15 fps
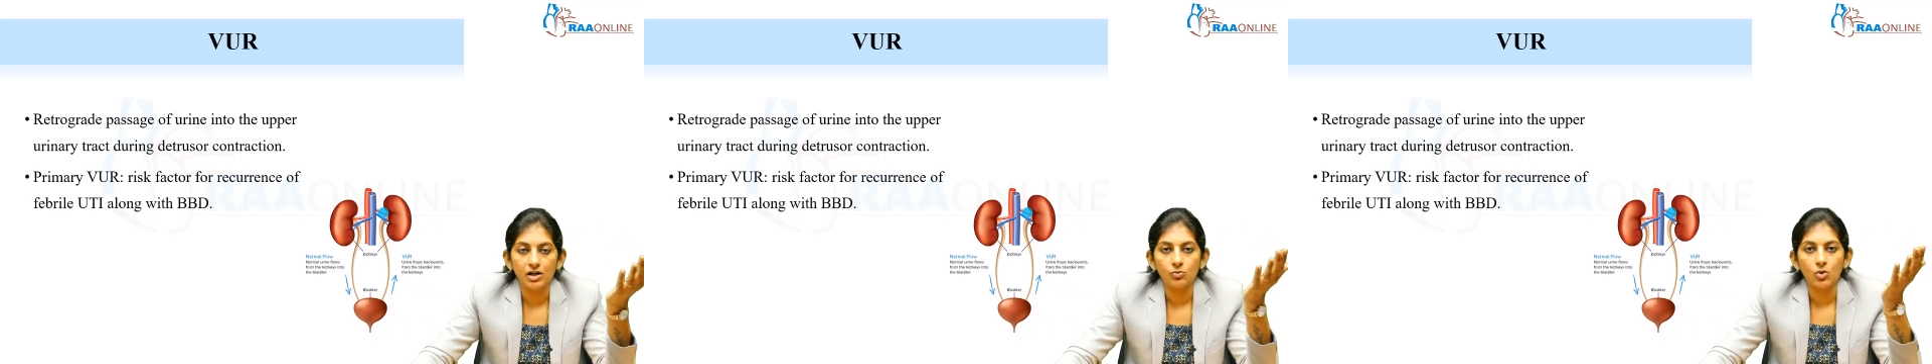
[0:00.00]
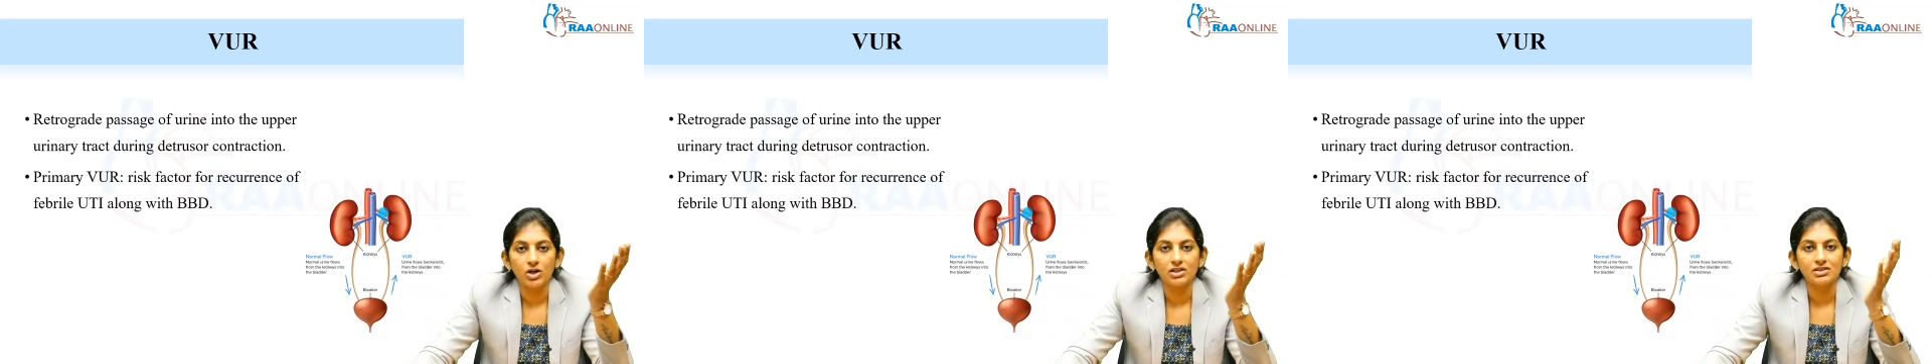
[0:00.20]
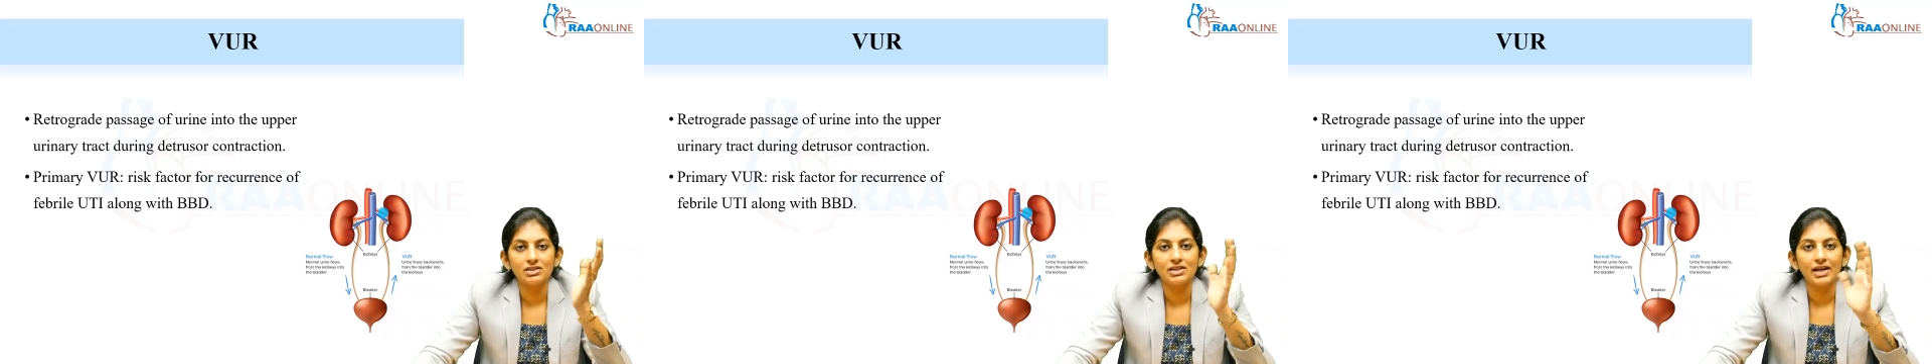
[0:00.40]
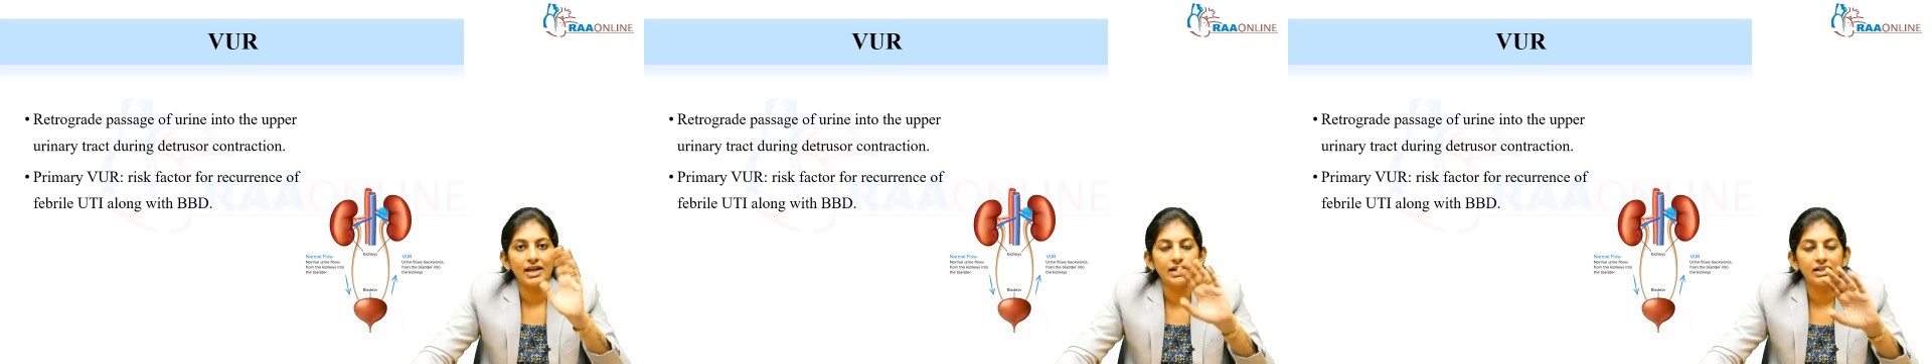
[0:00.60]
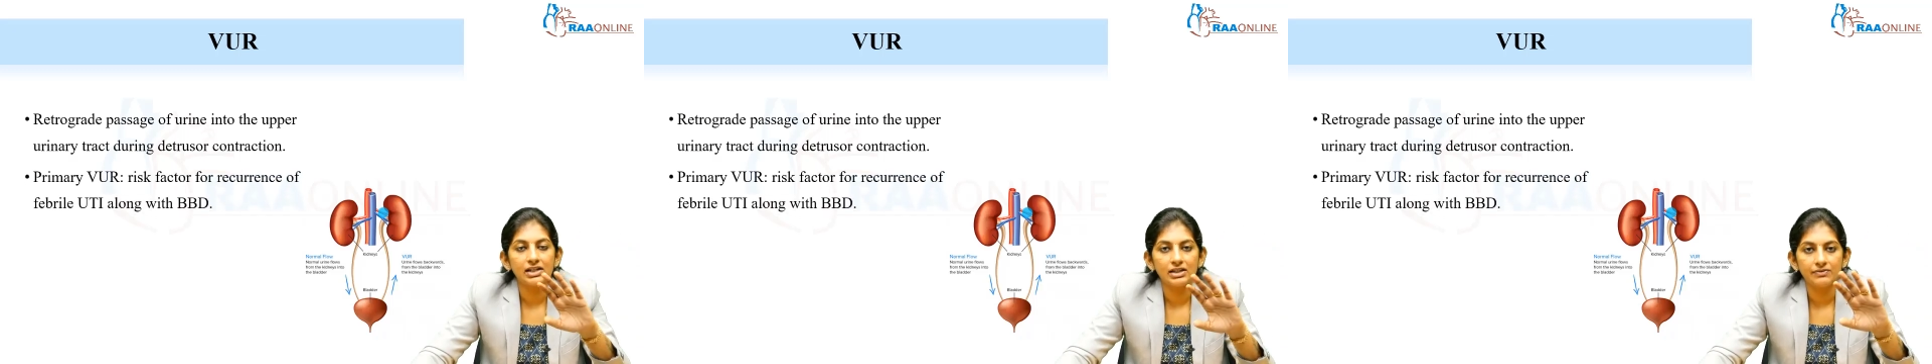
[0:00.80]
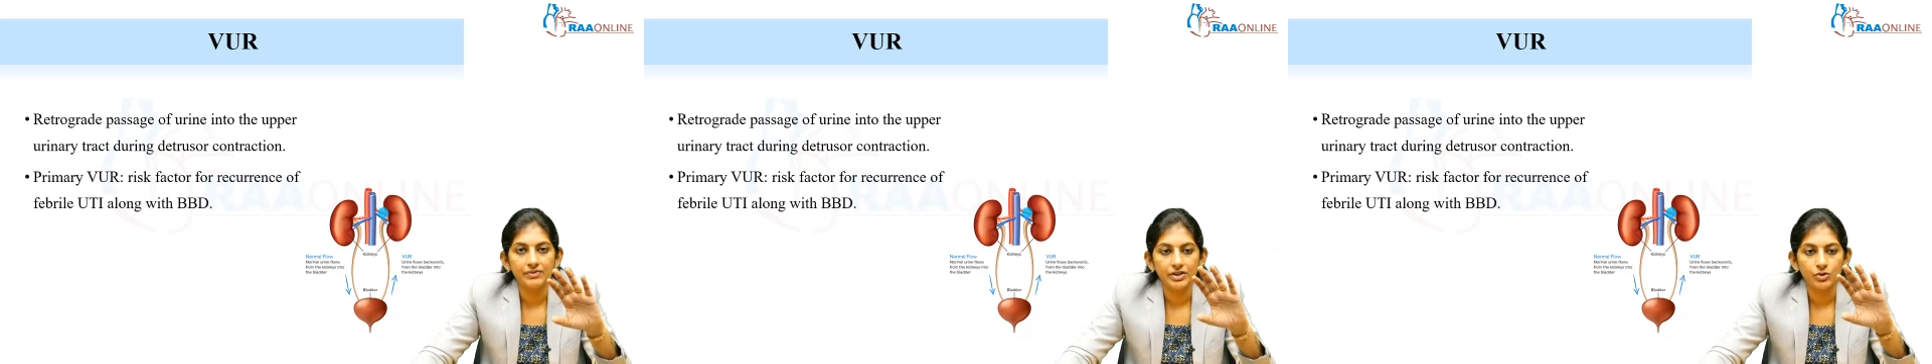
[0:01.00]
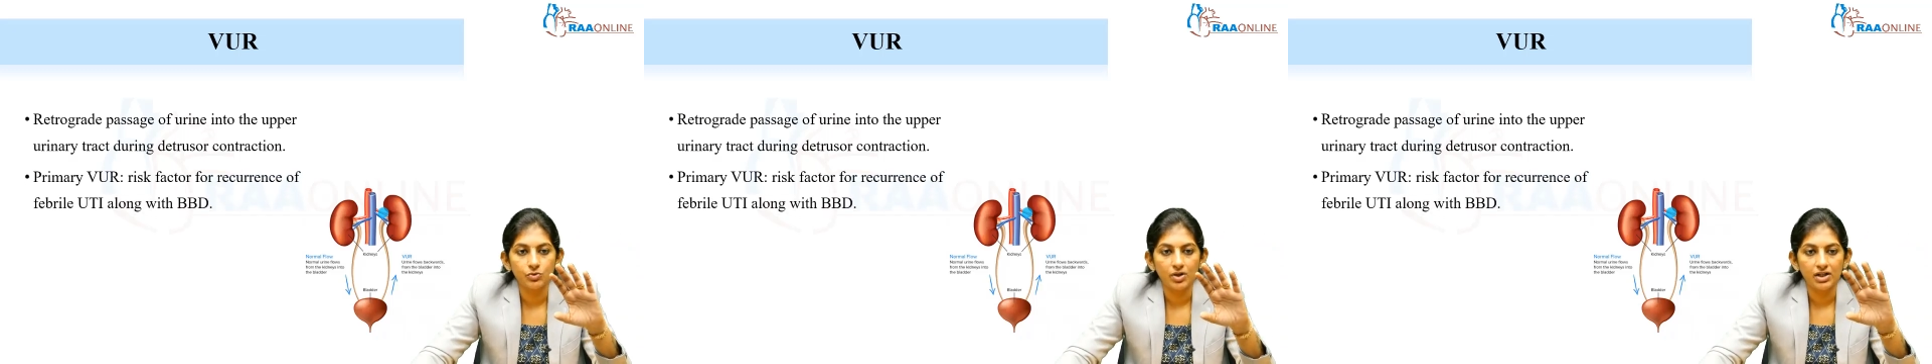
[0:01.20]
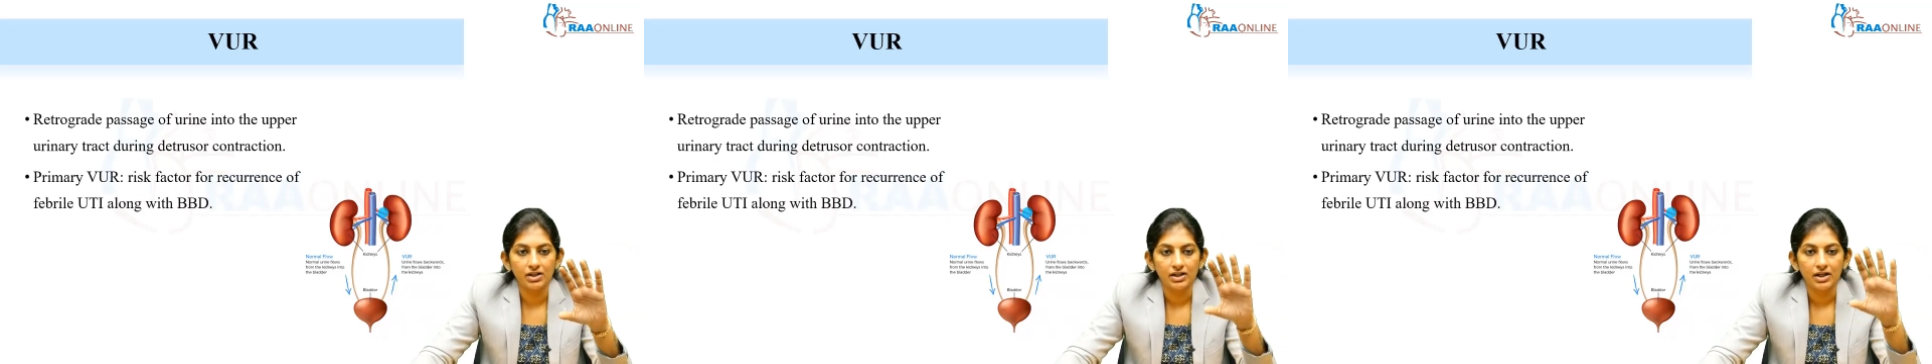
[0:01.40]
and what is a secondary V U
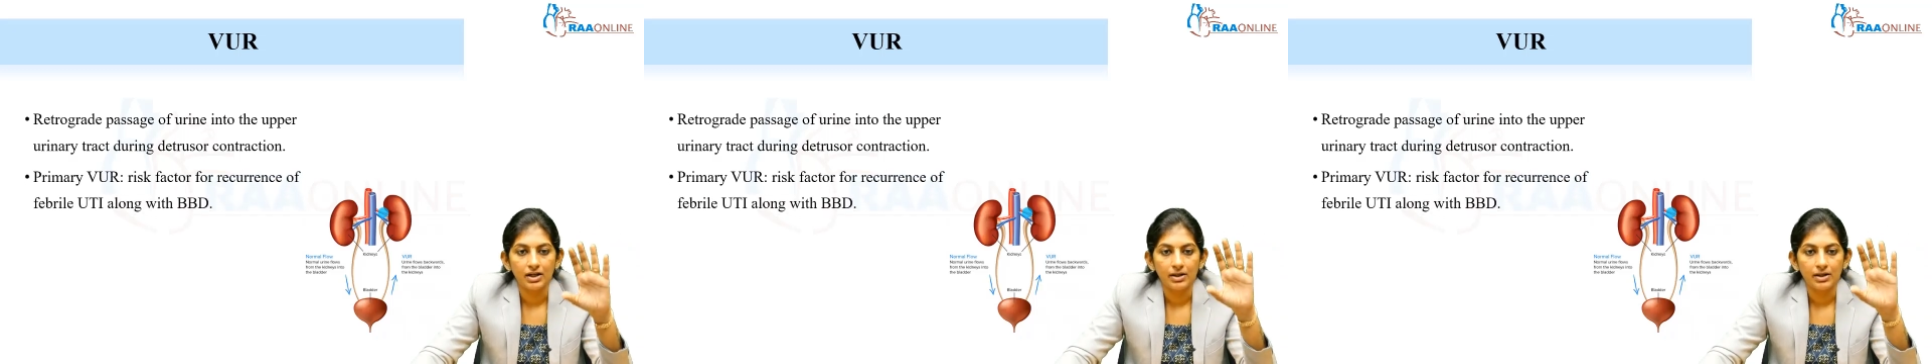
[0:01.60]
R?